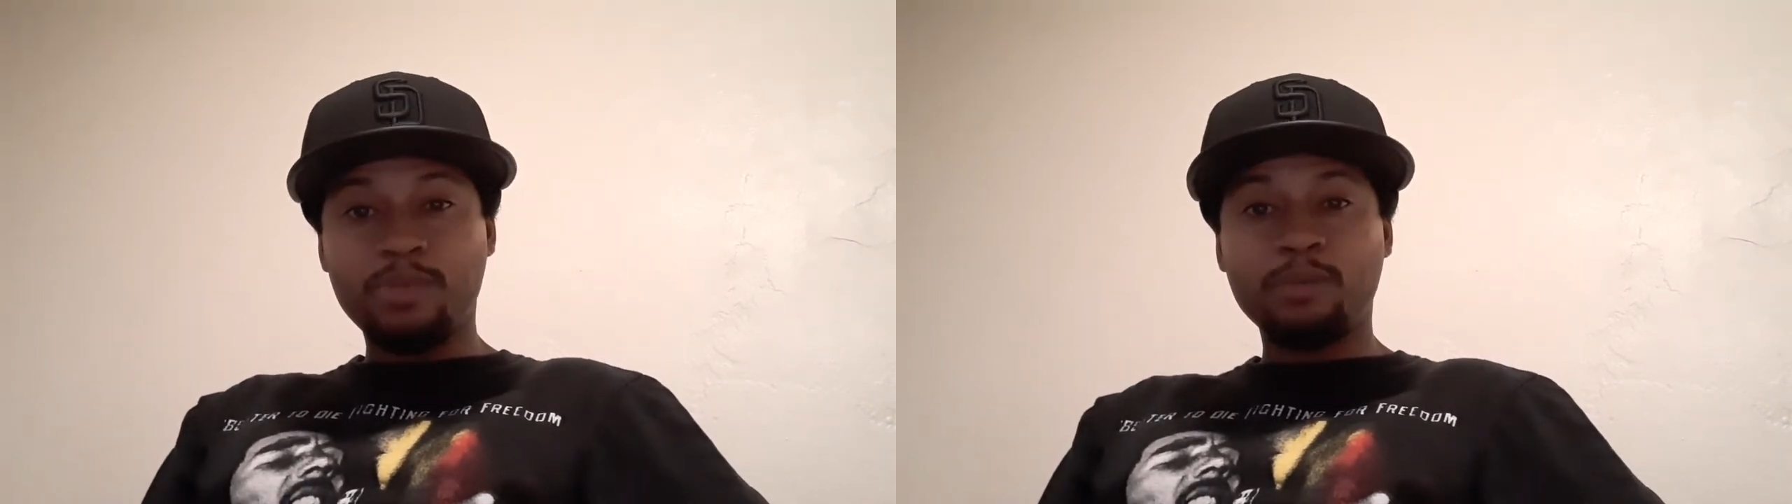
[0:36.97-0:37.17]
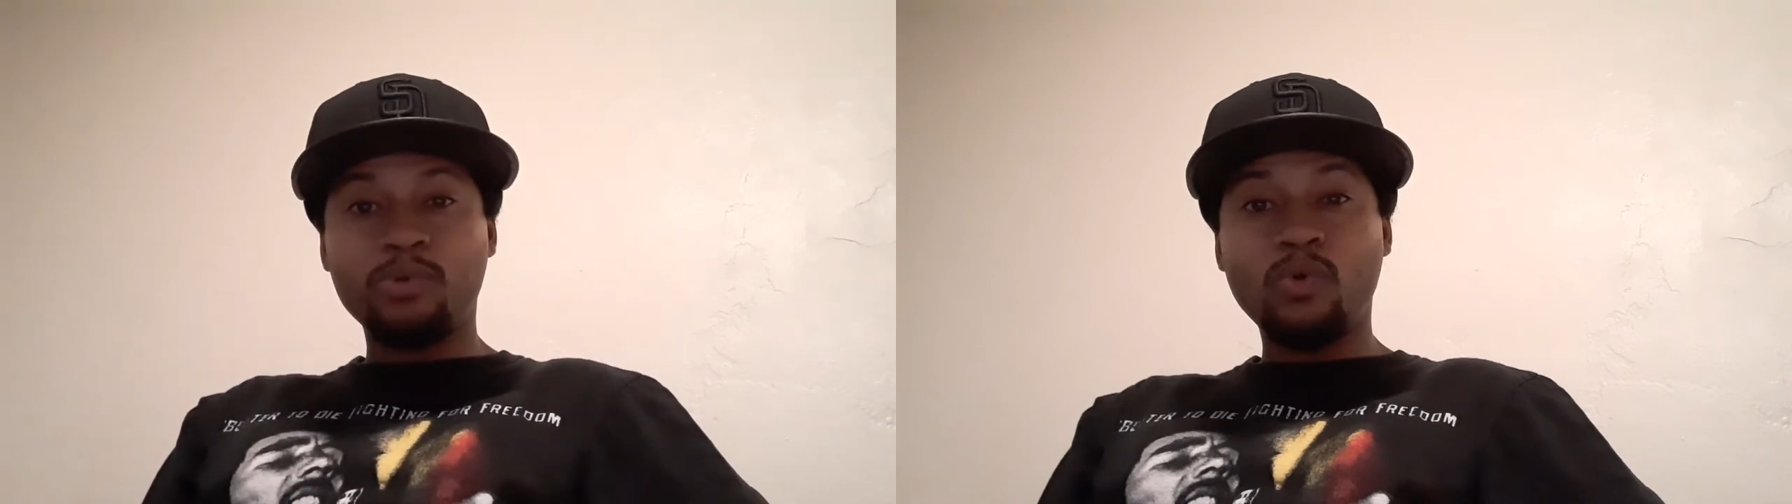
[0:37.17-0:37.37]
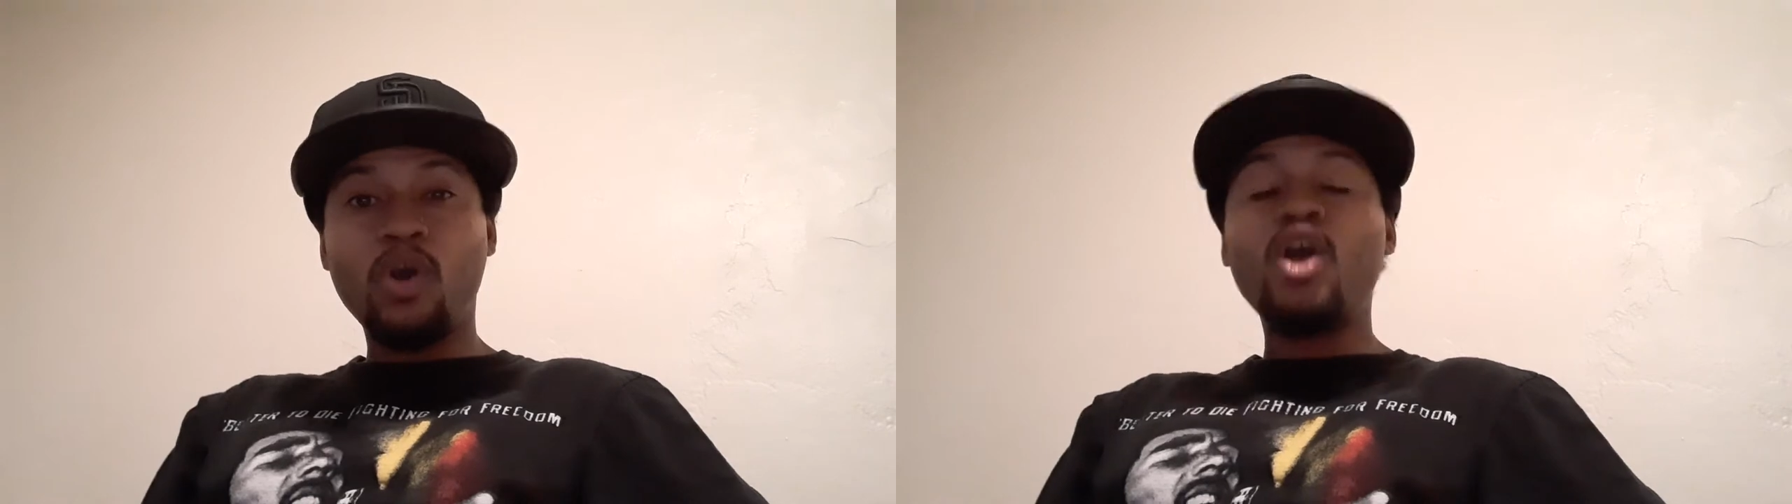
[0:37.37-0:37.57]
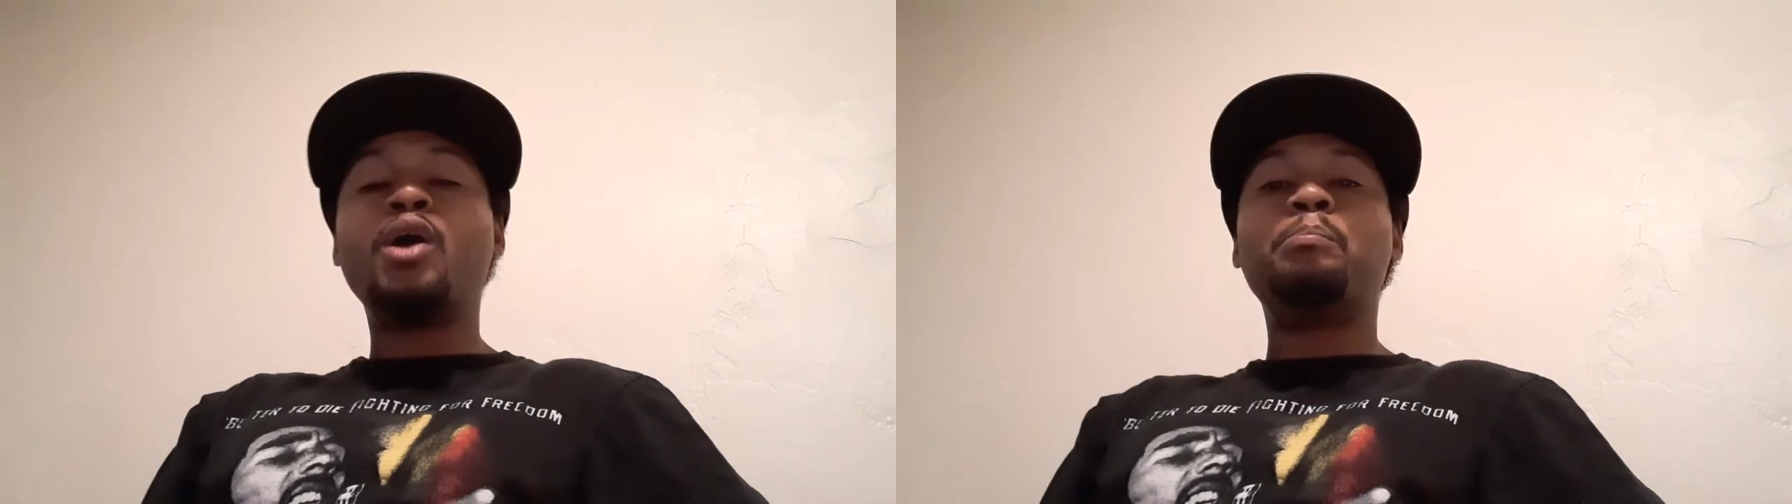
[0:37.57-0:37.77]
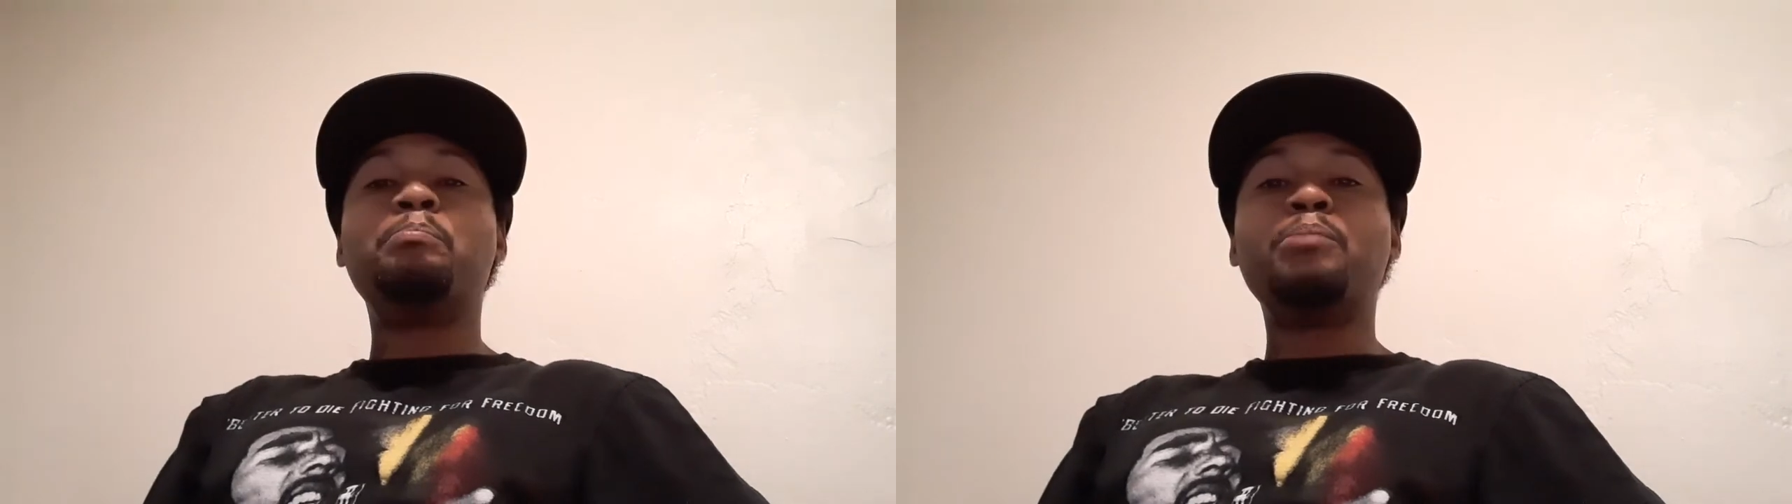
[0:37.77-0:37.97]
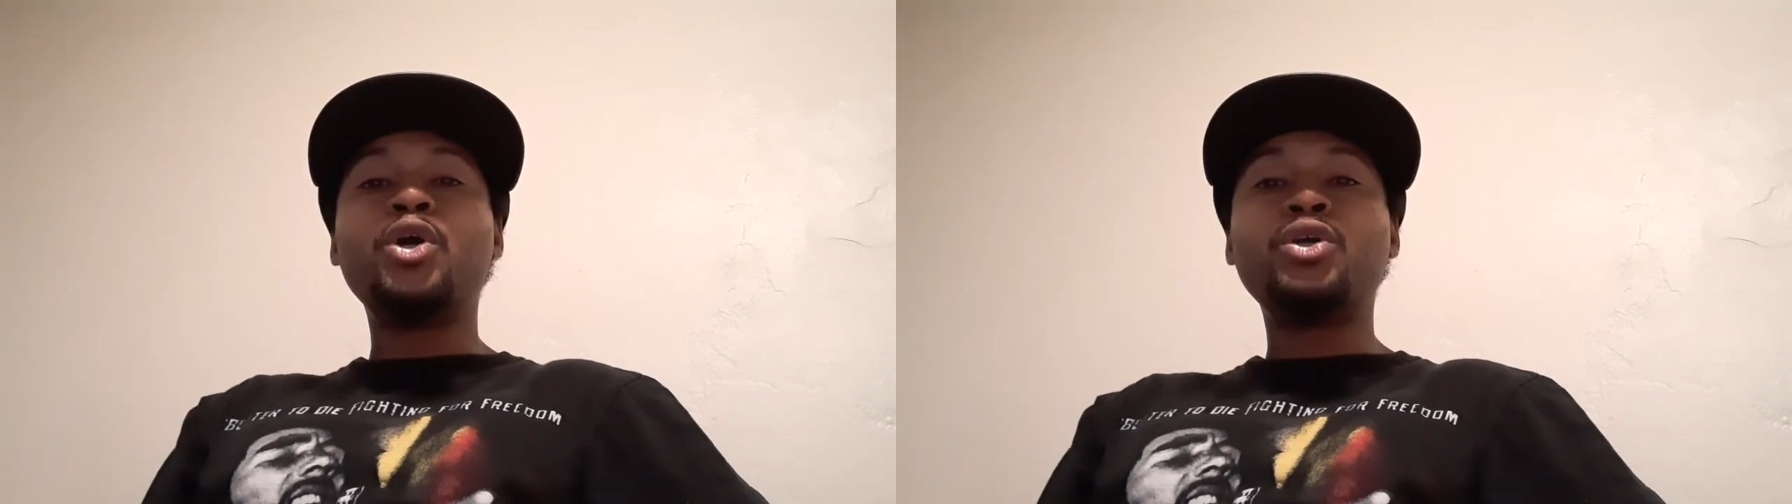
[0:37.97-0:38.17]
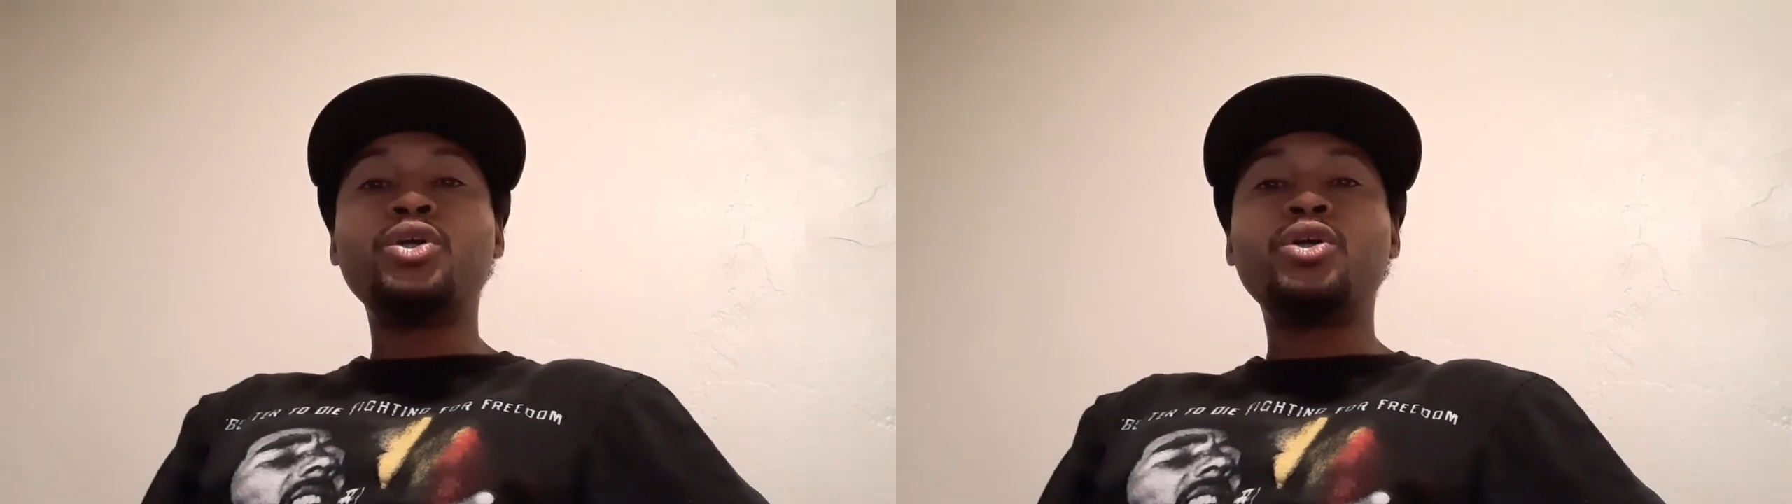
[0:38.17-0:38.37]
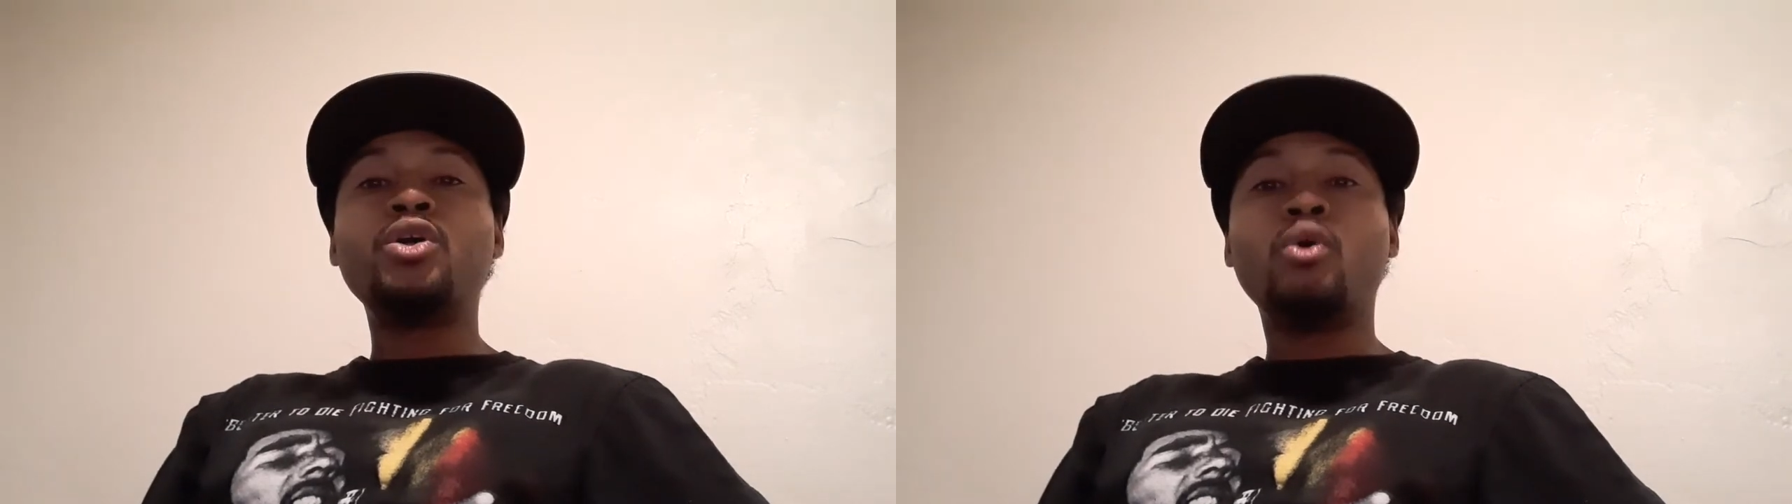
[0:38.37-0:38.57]
People
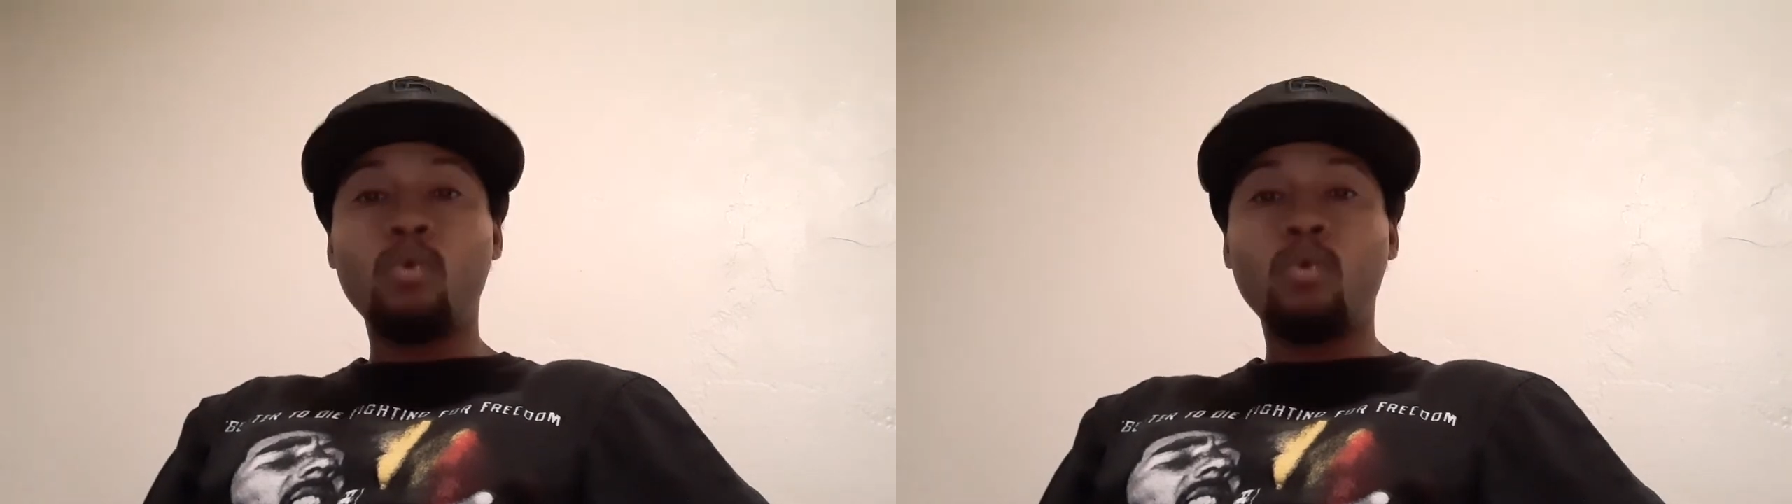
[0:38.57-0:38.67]
murder